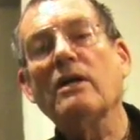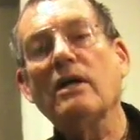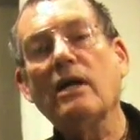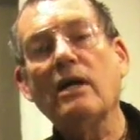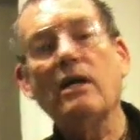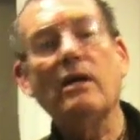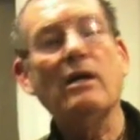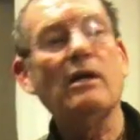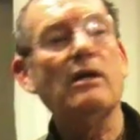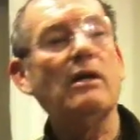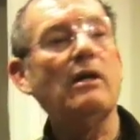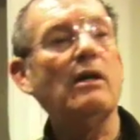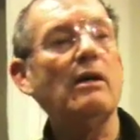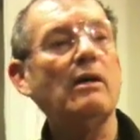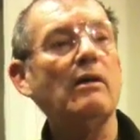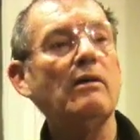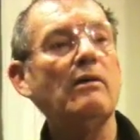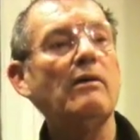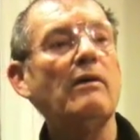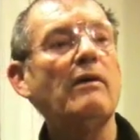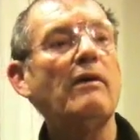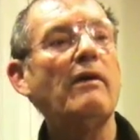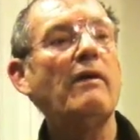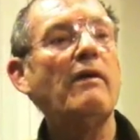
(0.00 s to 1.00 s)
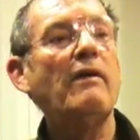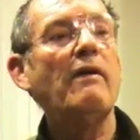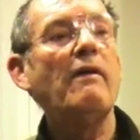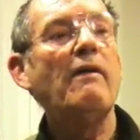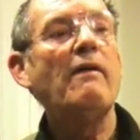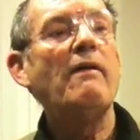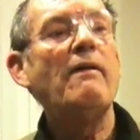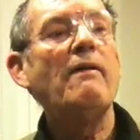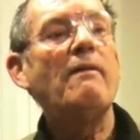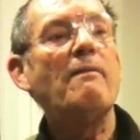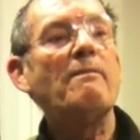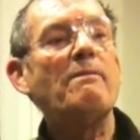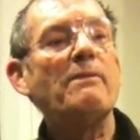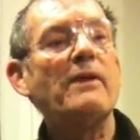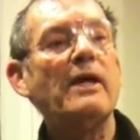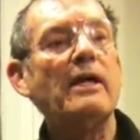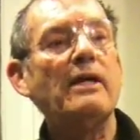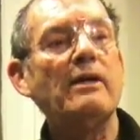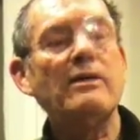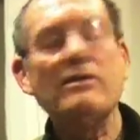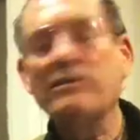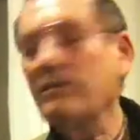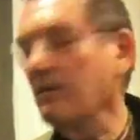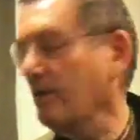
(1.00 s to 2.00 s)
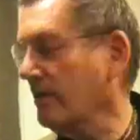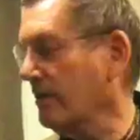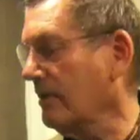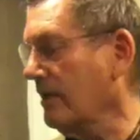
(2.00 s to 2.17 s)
and that is a